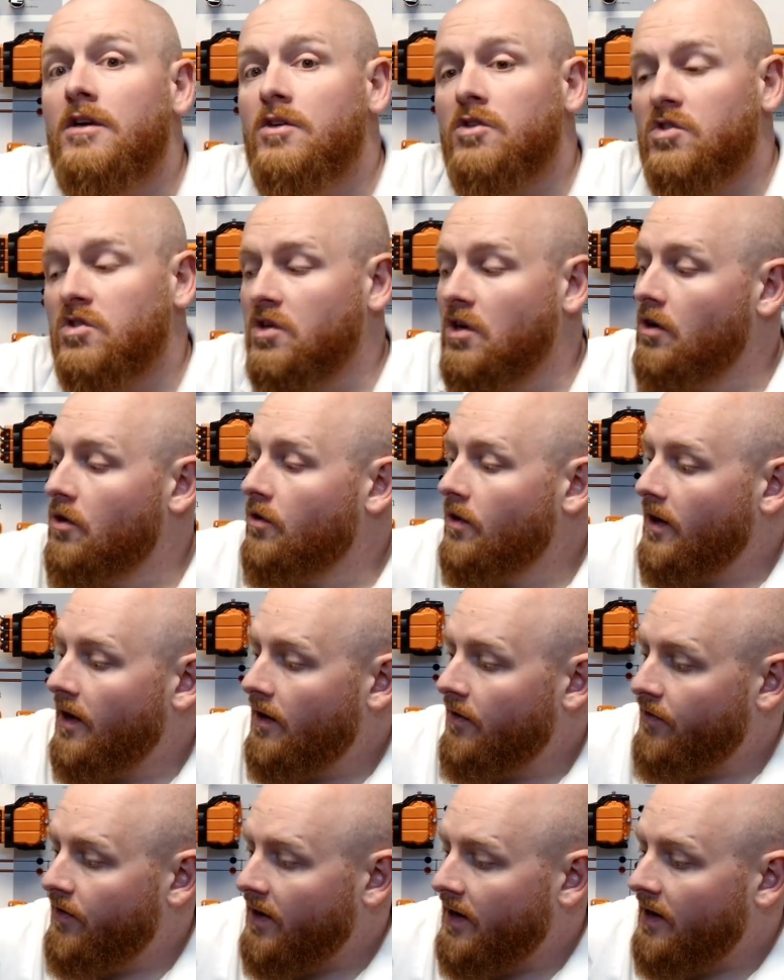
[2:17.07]
So
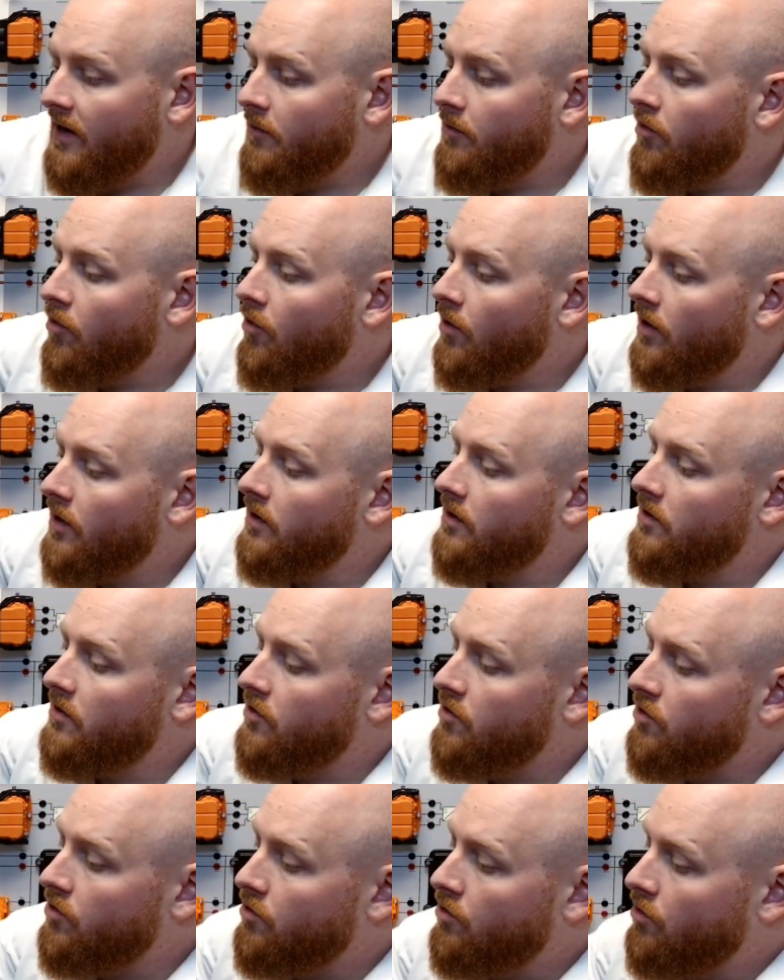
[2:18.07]
if at any point
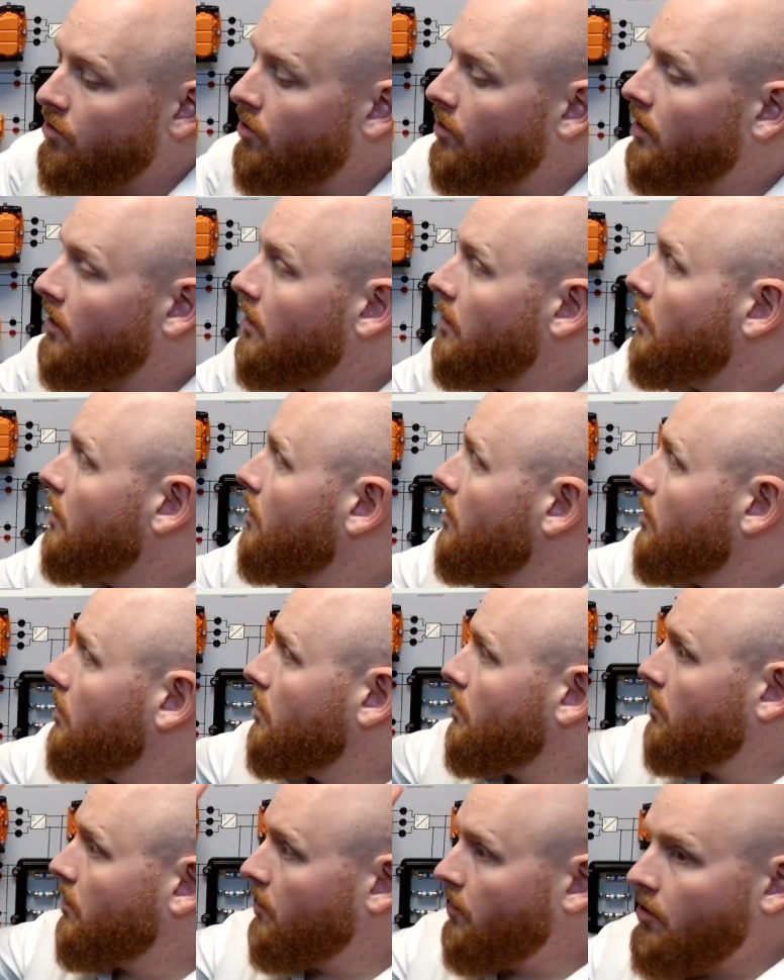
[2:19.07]
you
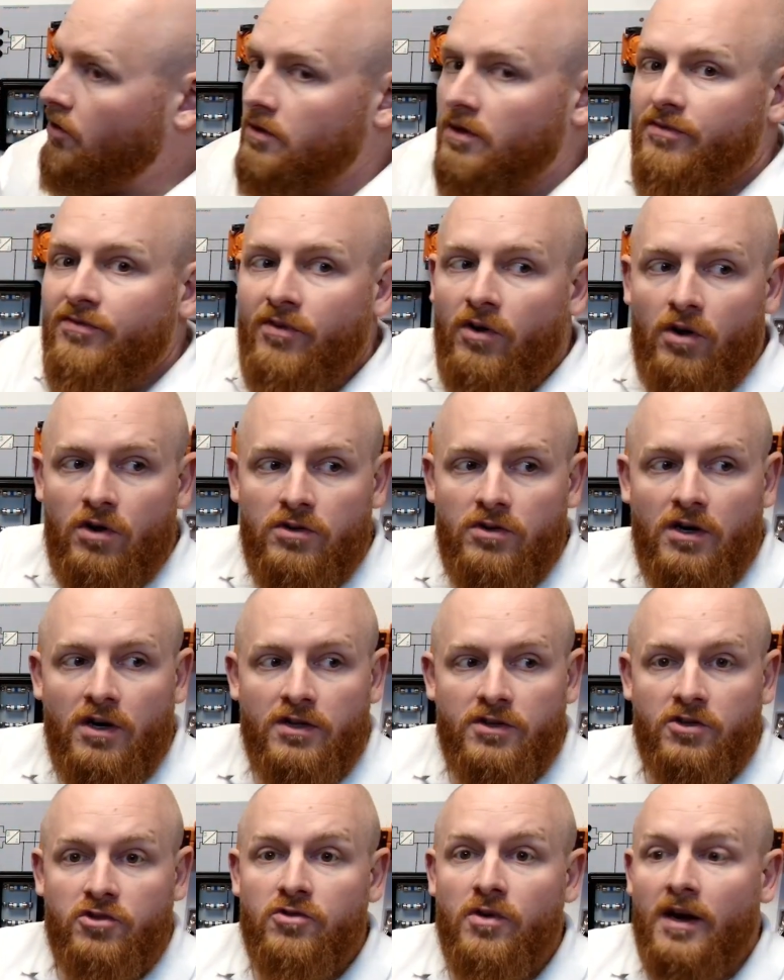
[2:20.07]
load a fault
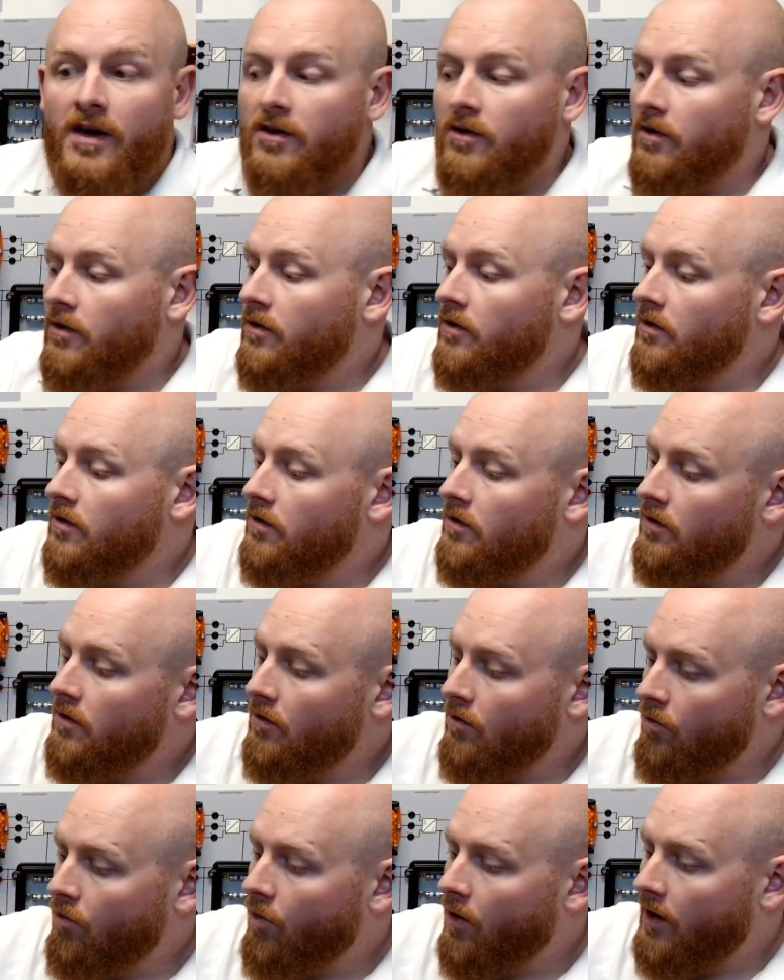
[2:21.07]
on the trainer
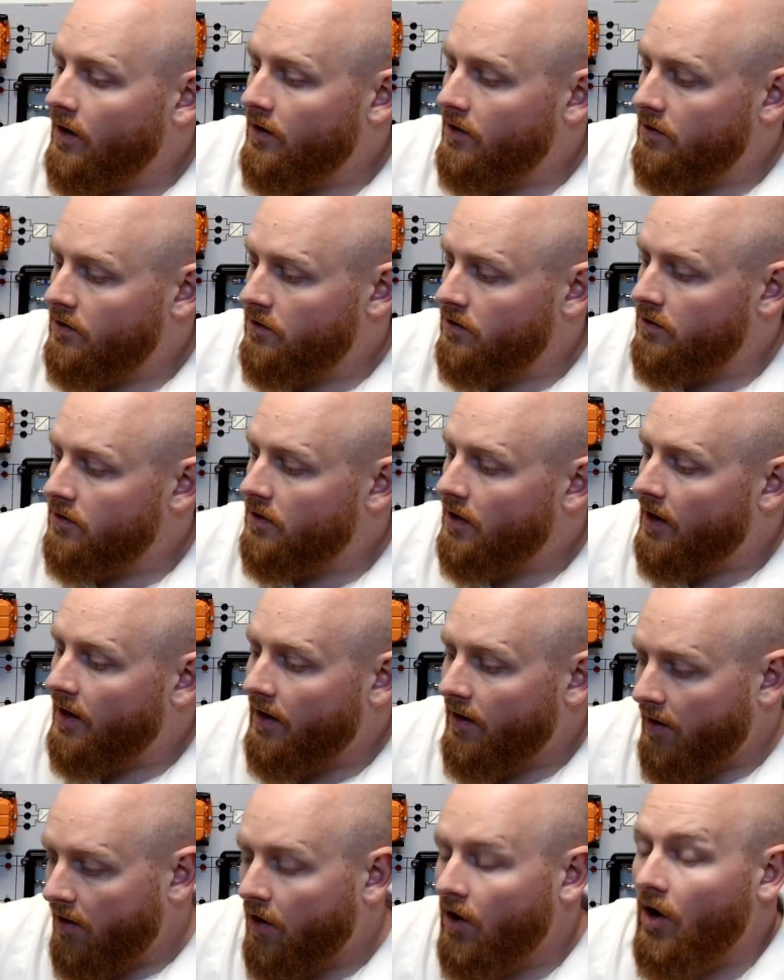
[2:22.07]
while
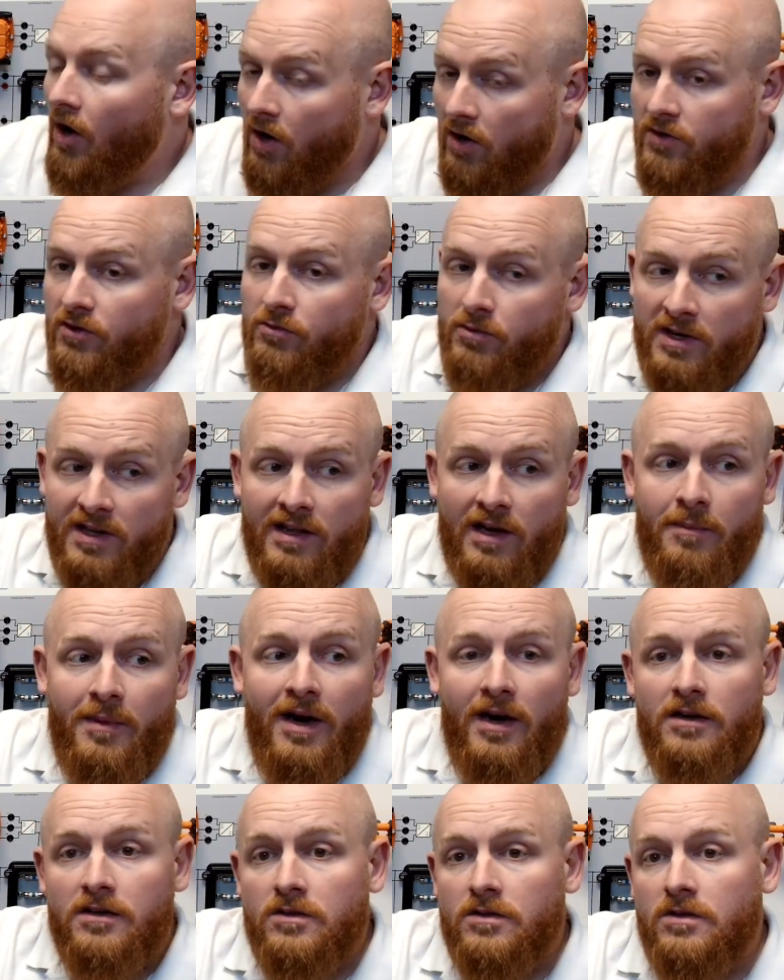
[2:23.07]
on the relay
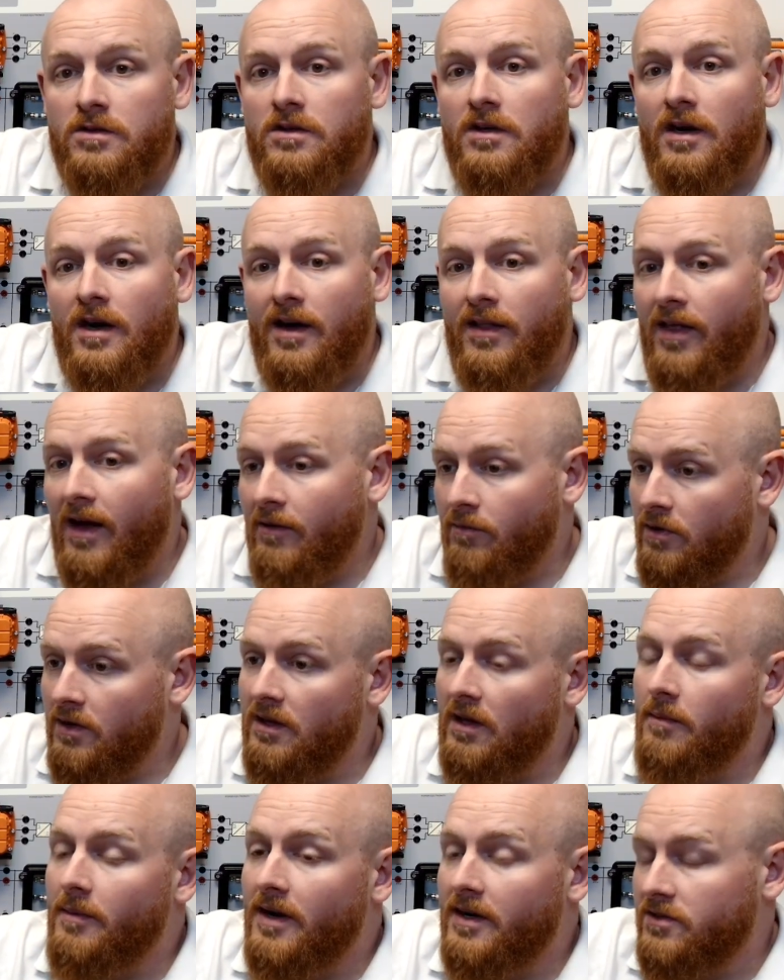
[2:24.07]
box, that
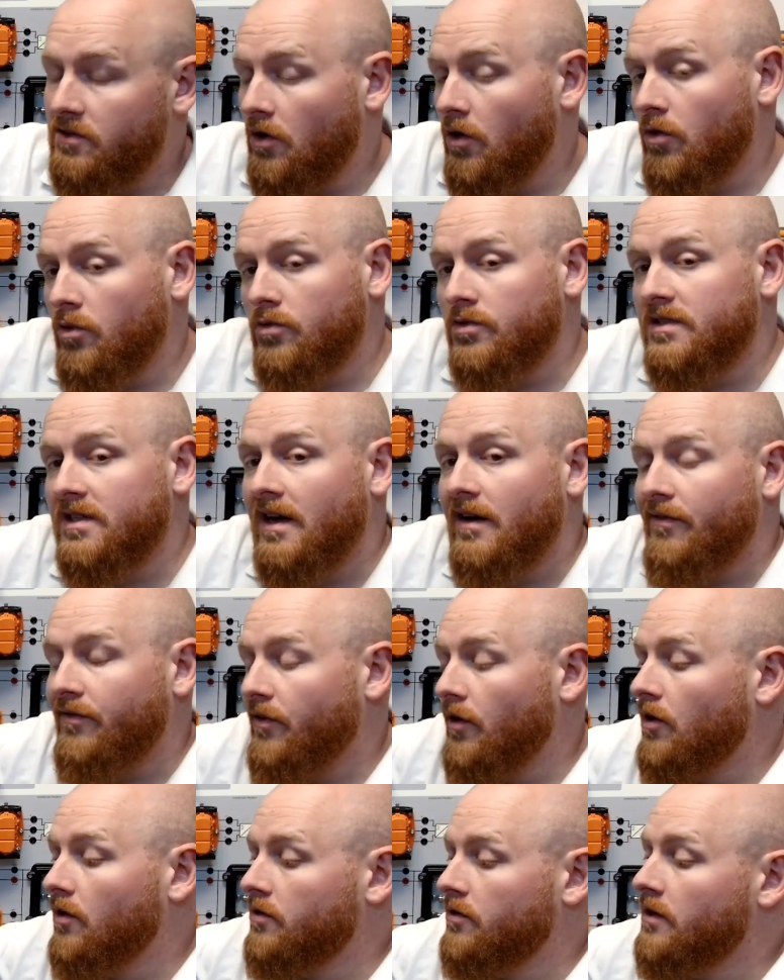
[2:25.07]
relay box holds that
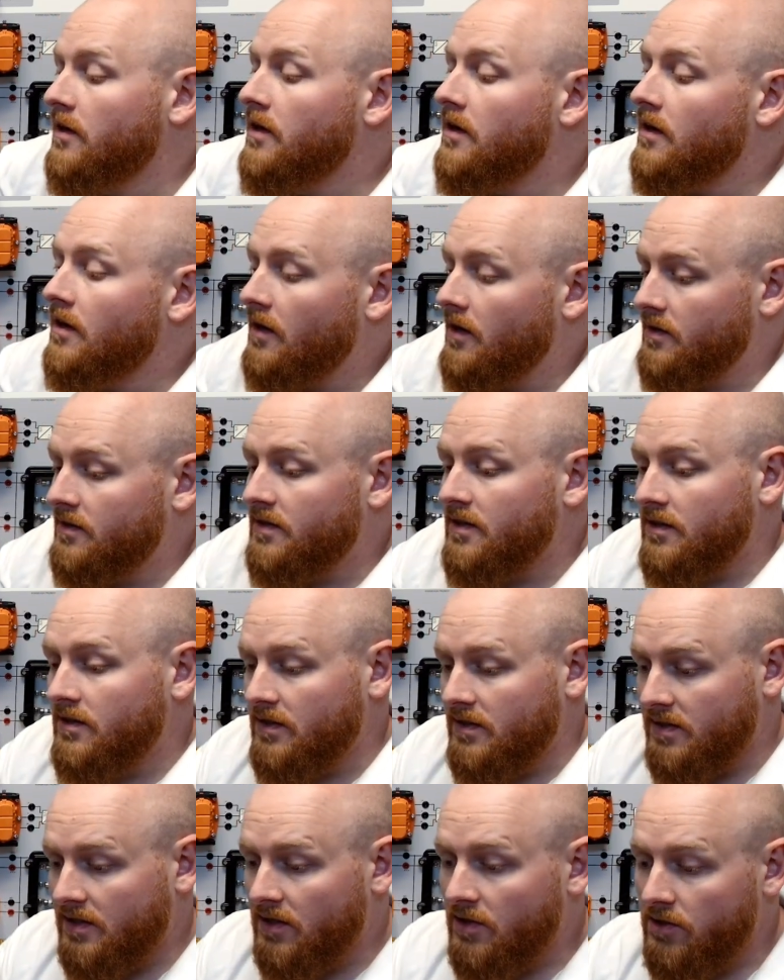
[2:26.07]
fault until
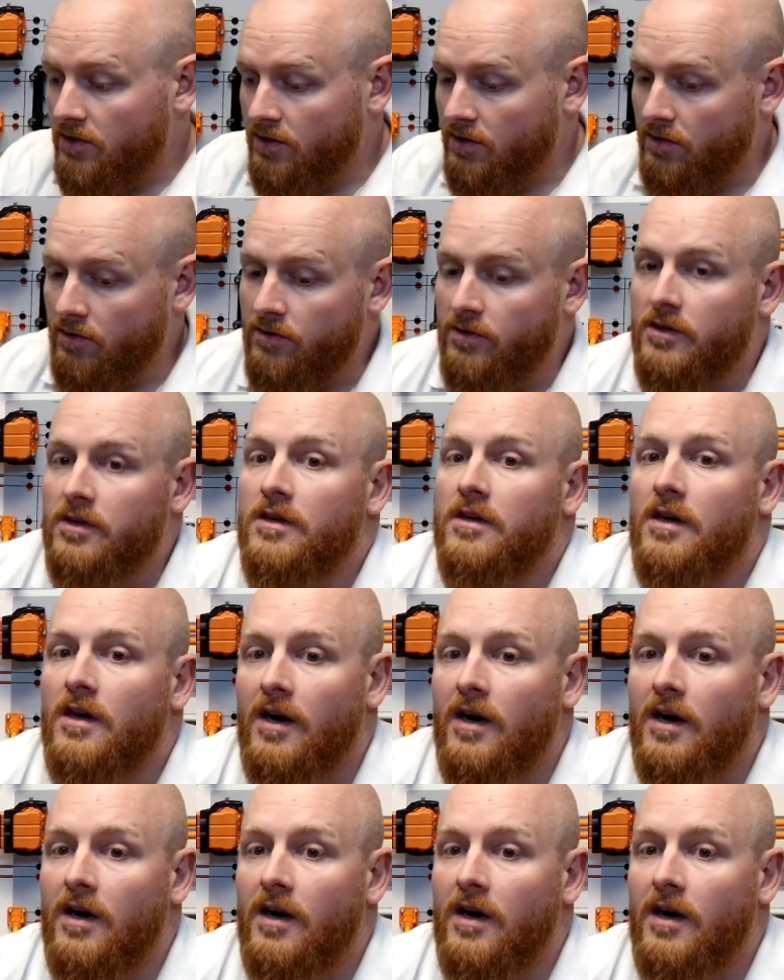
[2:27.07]
it's cleared